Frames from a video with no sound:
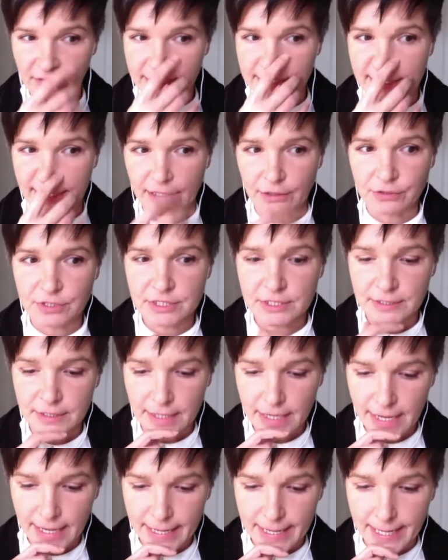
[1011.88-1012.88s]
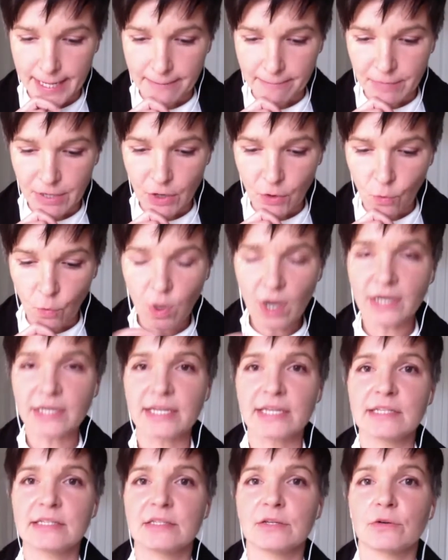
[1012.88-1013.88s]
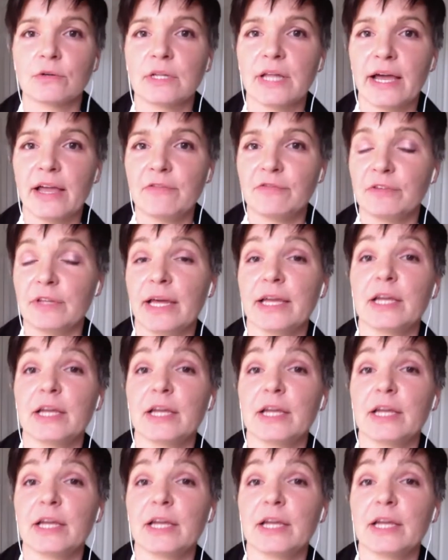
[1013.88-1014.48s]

there's a reason you're asking that, and it is this.